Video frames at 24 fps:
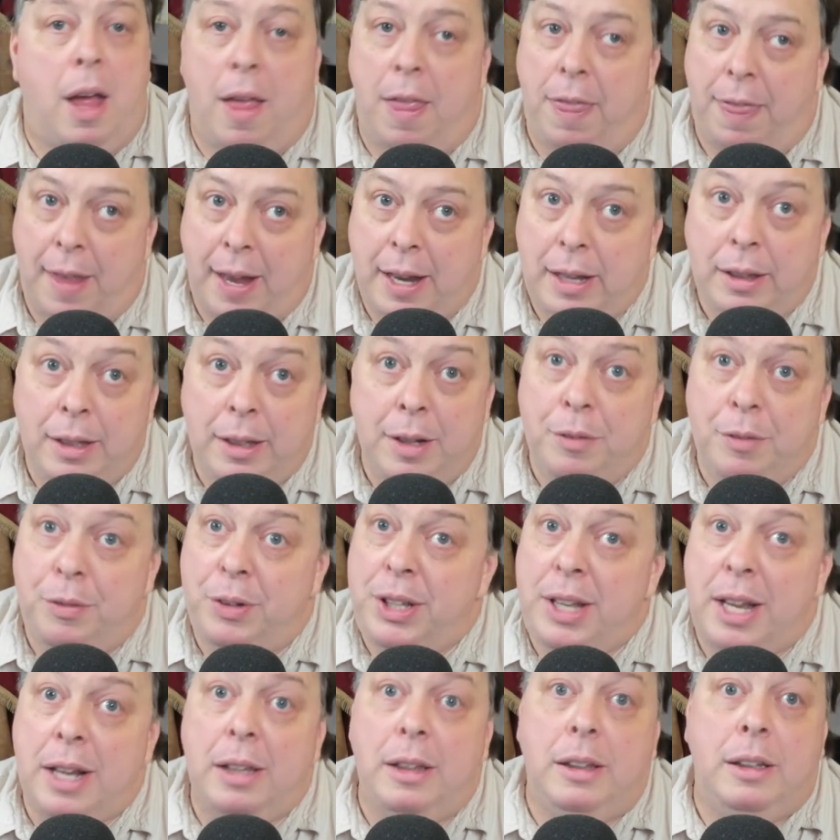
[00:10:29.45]
They live
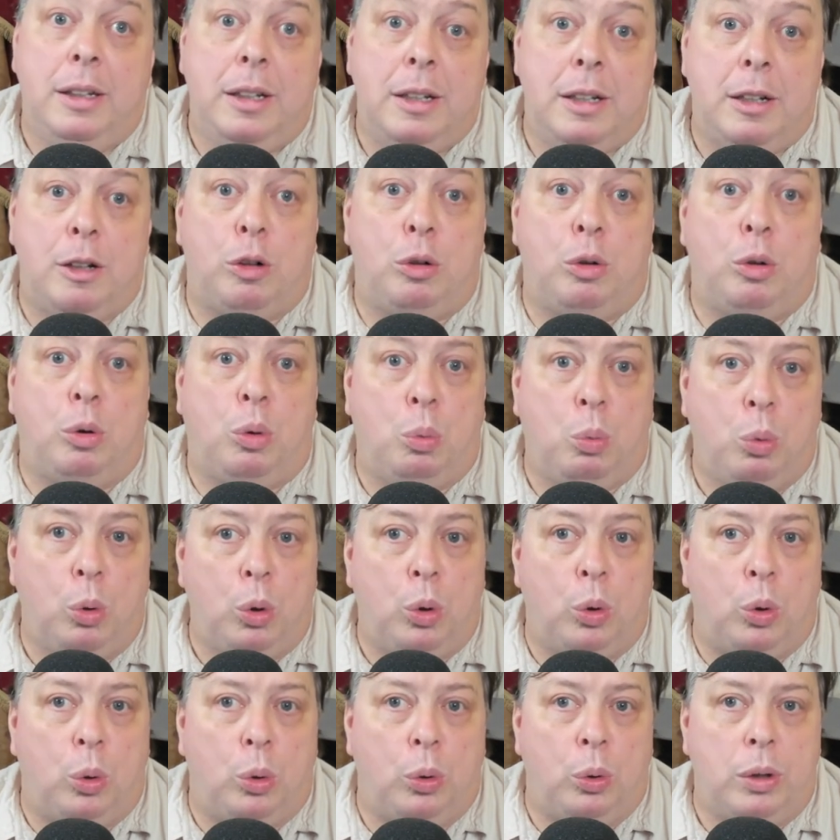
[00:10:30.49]
in a literal
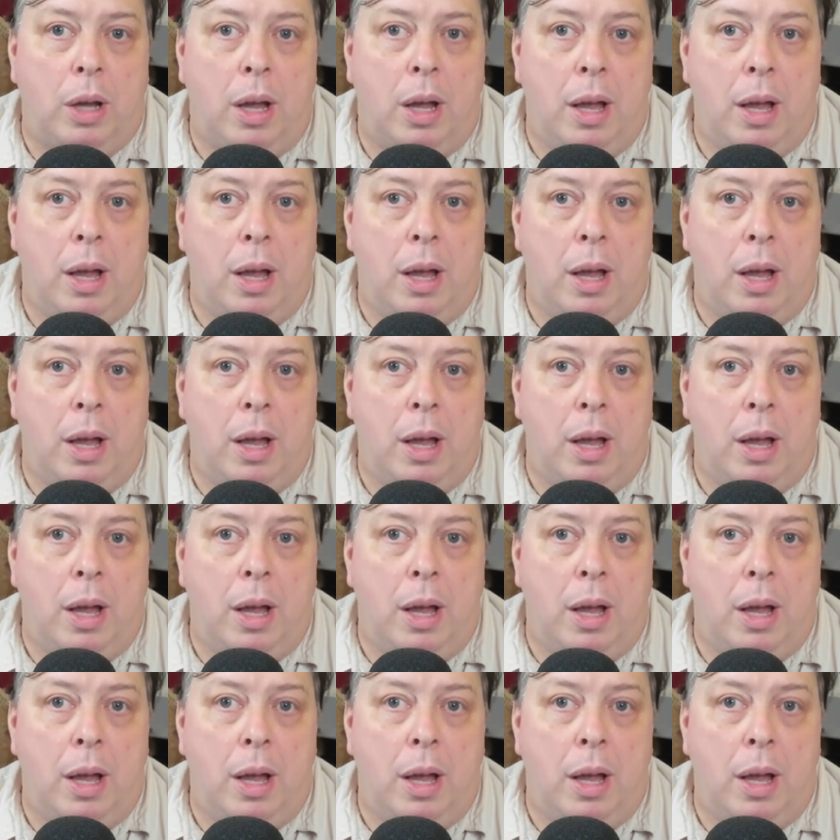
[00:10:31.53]
world.